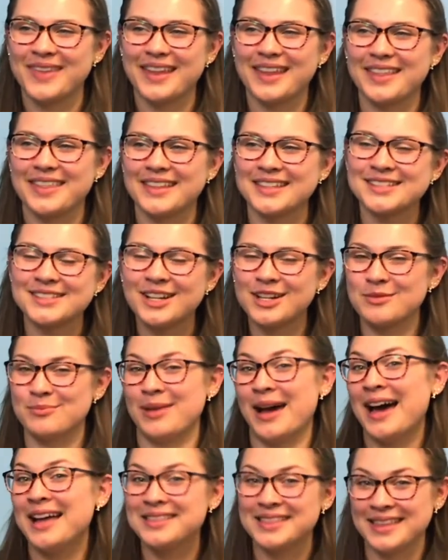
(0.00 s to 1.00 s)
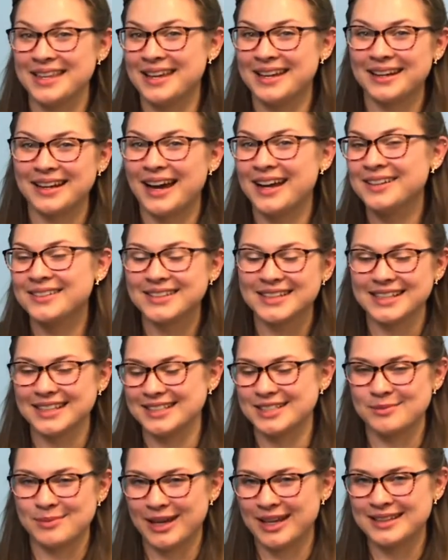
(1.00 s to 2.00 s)
it's not a bad thing. I don't think
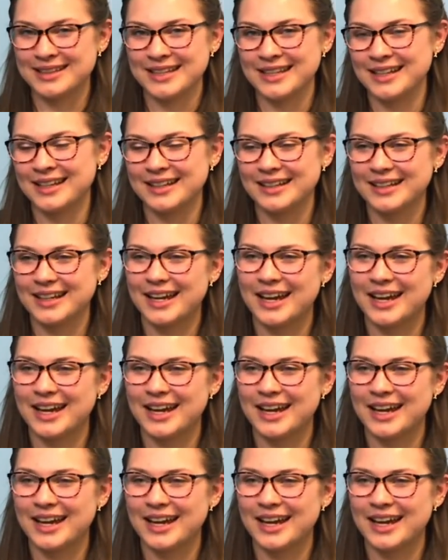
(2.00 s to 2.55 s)
it's a bad thing.